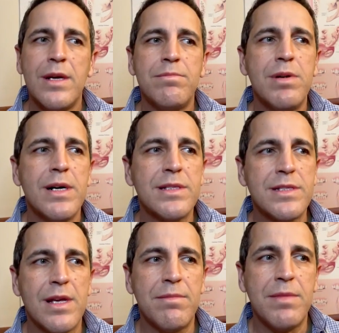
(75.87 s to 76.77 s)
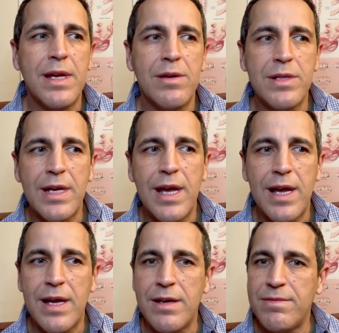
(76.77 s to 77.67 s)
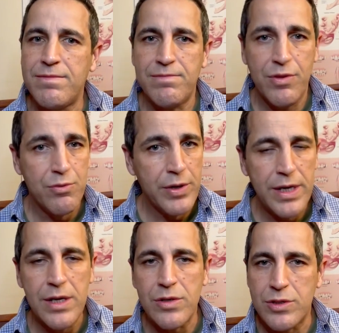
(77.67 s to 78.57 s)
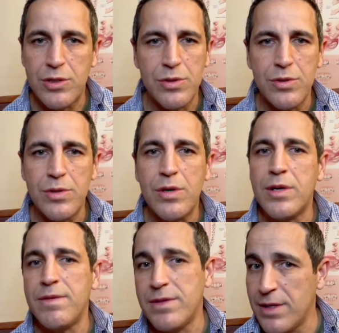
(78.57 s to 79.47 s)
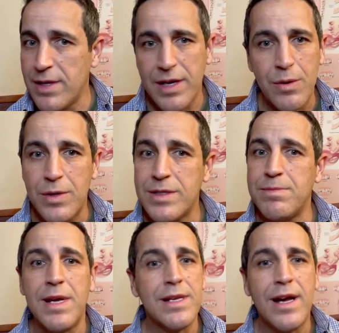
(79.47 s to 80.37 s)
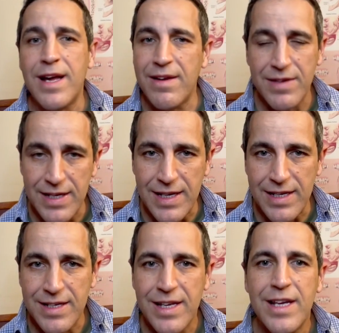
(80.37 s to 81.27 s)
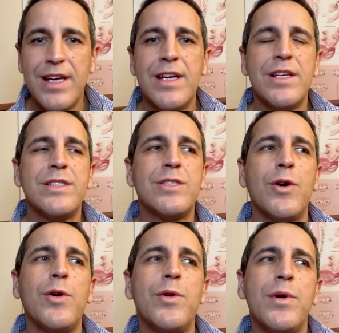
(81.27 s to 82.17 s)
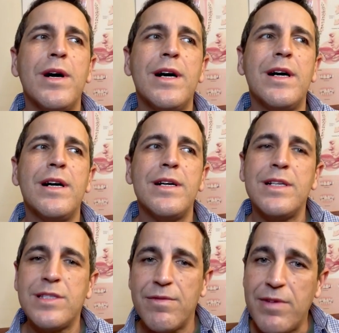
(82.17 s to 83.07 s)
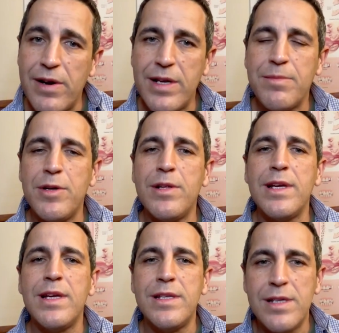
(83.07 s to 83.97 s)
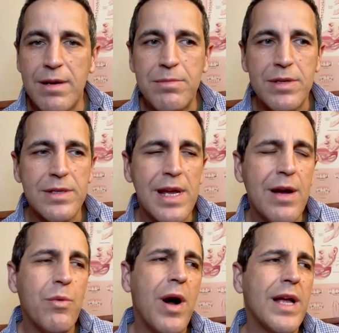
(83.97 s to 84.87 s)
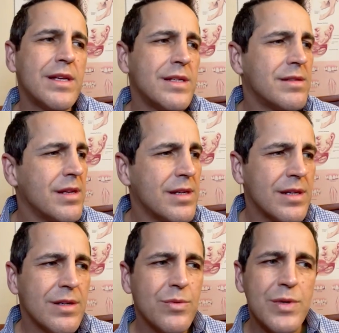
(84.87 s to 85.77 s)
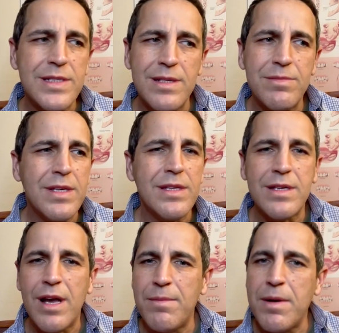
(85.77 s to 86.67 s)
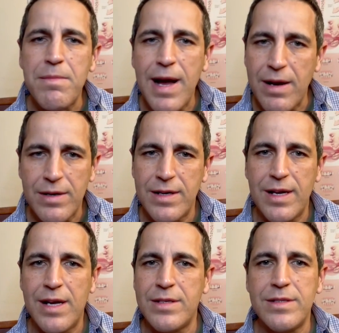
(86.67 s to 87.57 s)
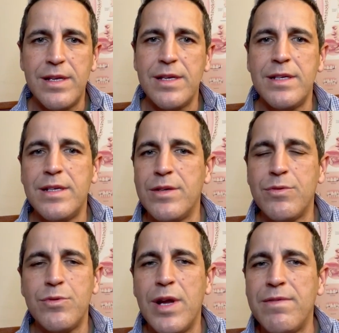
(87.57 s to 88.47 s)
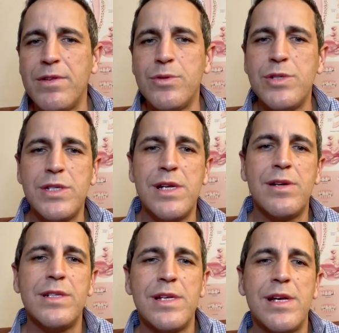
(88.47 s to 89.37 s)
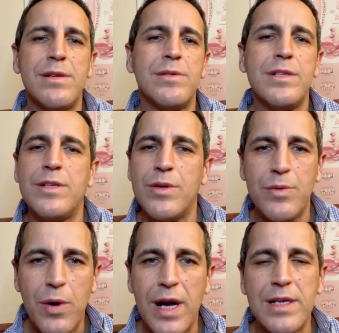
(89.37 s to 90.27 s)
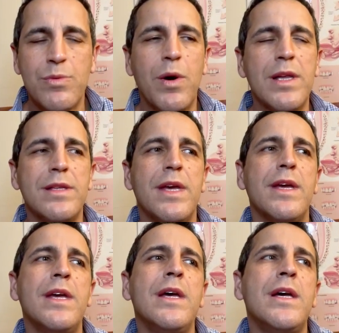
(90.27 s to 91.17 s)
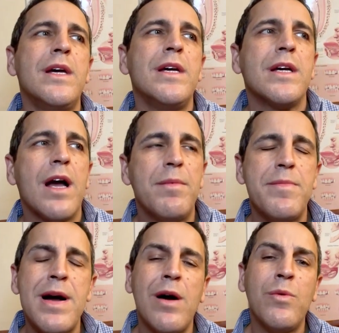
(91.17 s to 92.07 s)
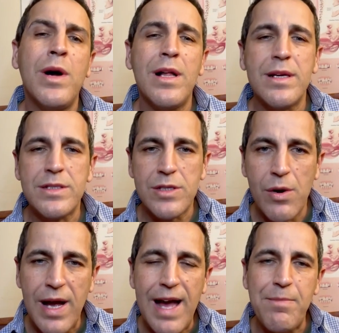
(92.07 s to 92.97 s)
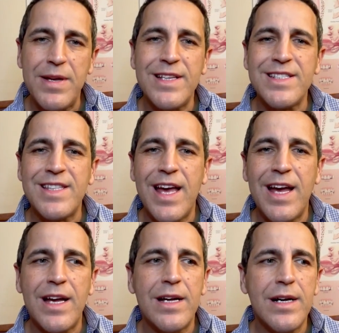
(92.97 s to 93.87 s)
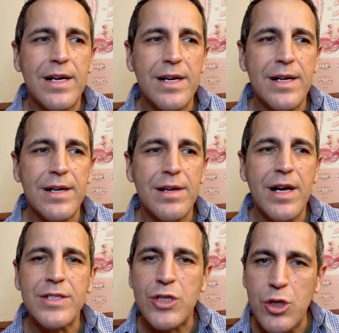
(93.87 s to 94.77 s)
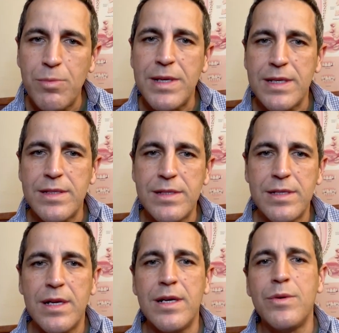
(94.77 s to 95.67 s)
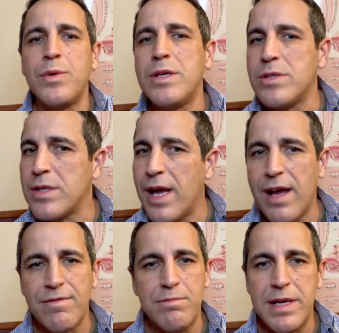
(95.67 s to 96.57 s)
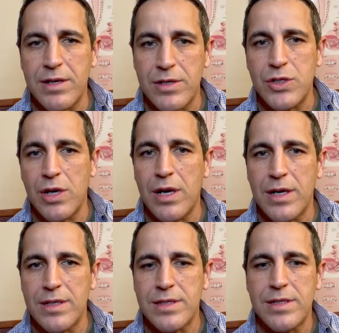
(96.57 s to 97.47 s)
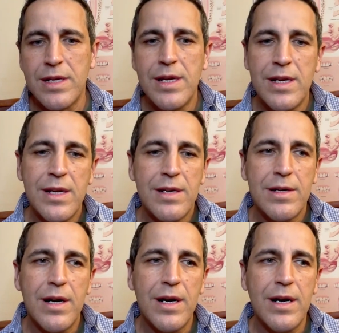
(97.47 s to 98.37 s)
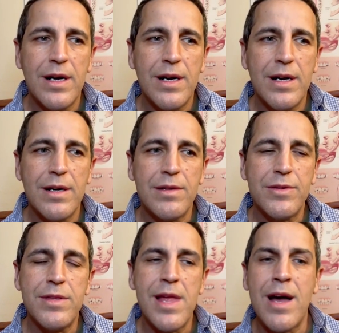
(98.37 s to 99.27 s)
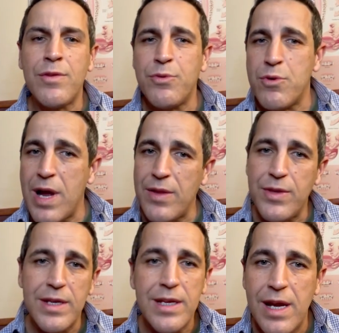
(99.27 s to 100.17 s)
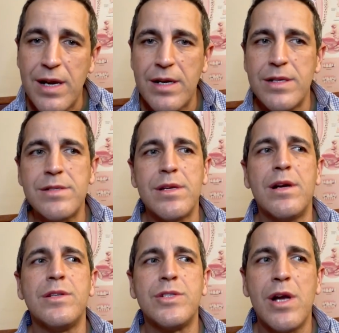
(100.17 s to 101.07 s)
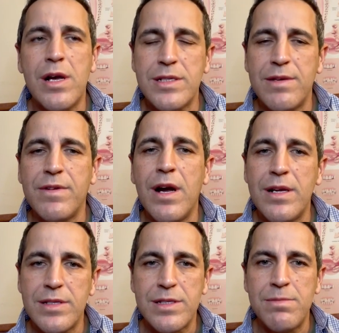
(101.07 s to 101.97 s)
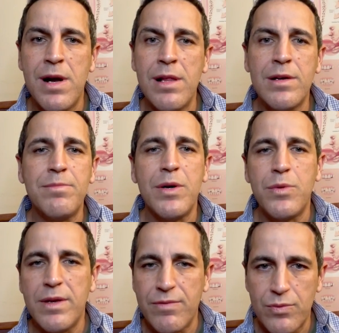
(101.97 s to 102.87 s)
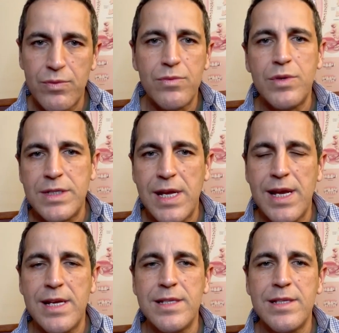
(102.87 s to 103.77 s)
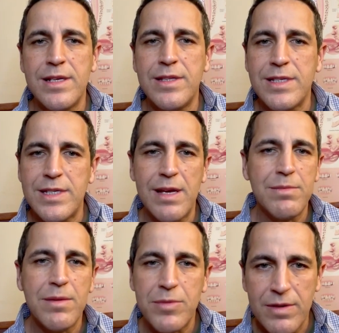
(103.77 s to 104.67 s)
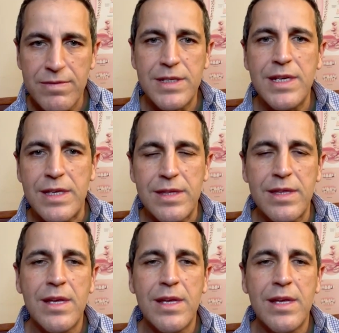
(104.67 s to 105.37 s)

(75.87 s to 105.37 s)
but some may only have three or two, or even the lucky ones may not have any. So uh, it's a variable in number. Now, why did uh, wisdom teeth come about? How did they, you know, through evolutionary time, you know, wise, why did they come about? Well, it so happens that uh, us humans, uh, we used to have bigger jaws. Uh, now, throughout the years, our jaws have gotten smaller, but we've retained the same number of teeth.